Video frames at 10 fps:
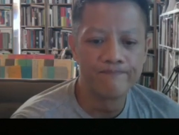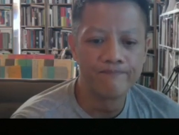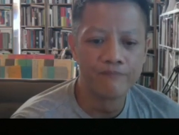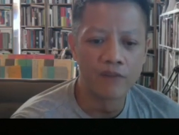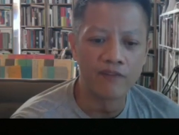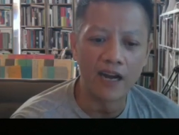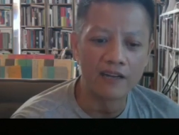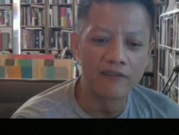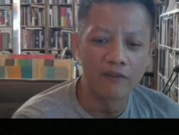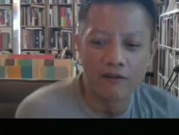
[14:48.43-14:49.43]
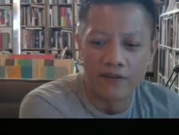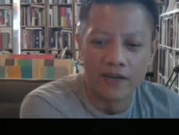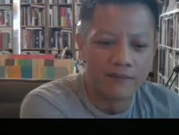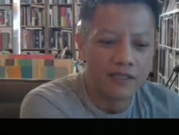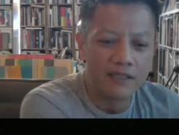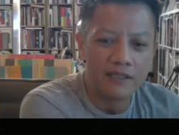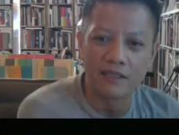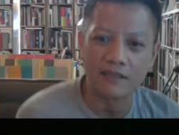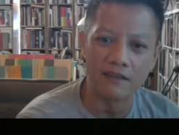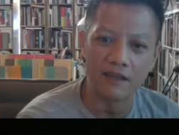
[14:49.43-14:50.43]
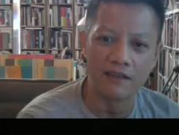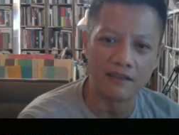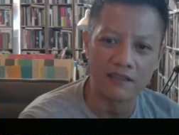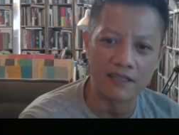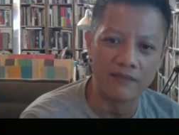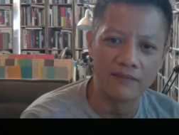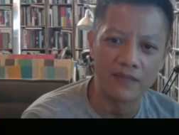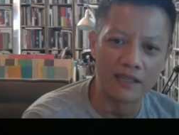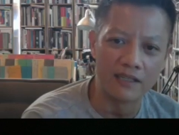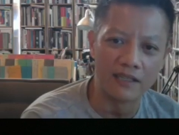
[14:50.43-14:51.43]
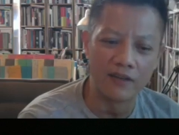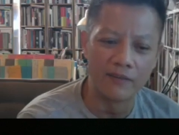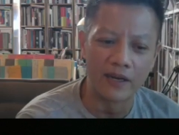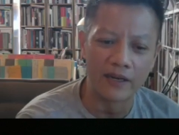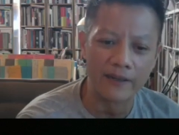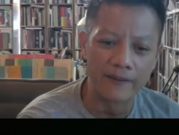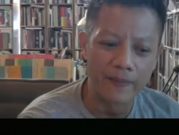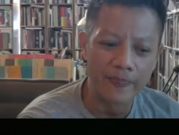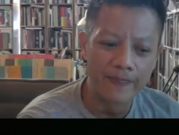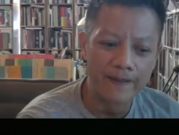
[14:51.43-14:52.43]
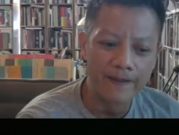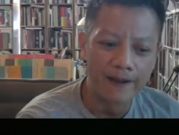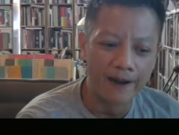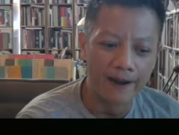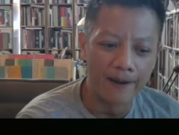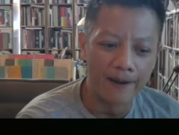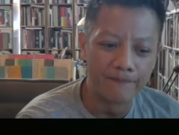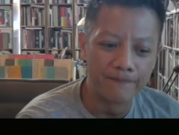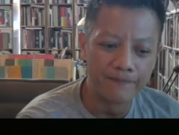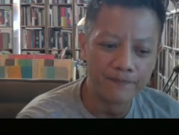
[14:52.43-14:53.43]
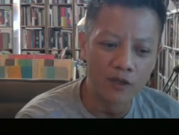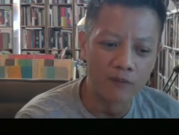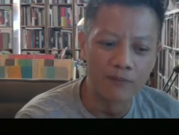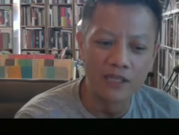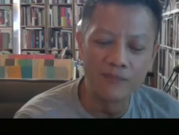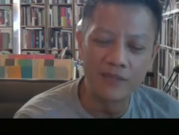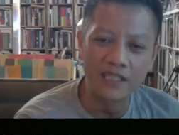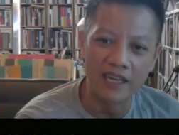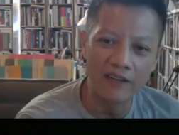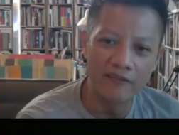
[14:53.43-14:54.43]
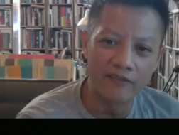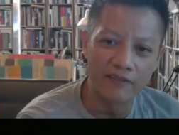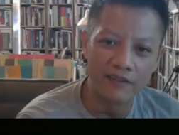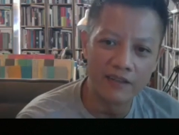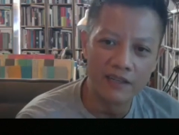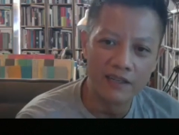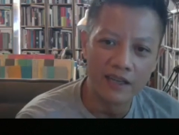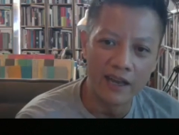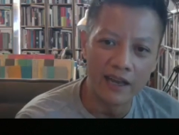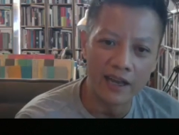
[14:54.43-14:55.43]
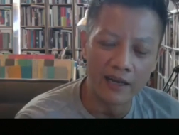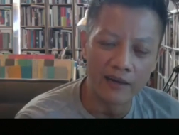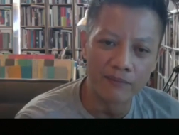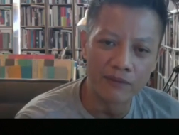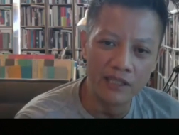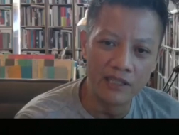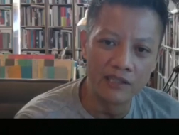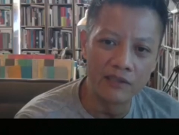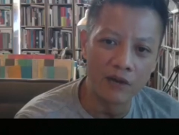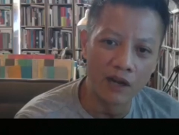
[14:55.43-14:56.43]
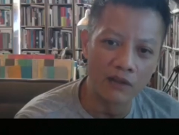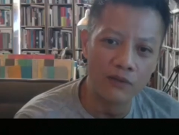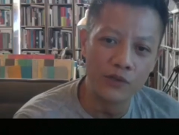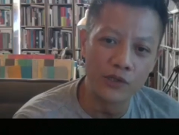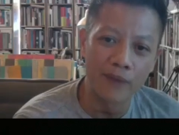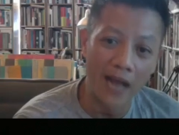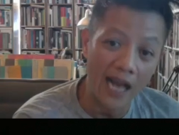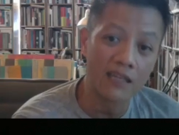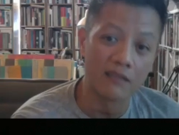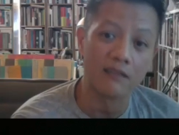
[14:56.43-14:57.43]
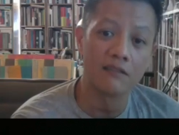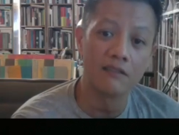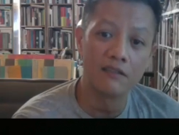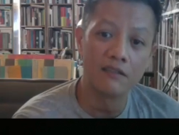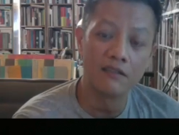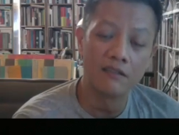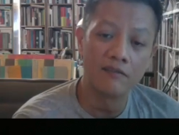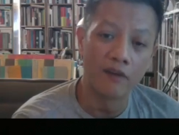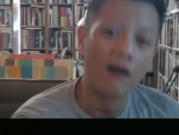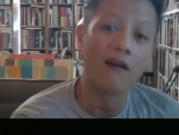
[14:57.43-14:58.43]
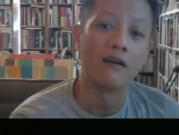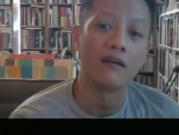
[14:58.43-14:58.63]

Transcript: providing for our families and, and the same as, as everybody. Um, so please be safe and please do not lose your passion for art.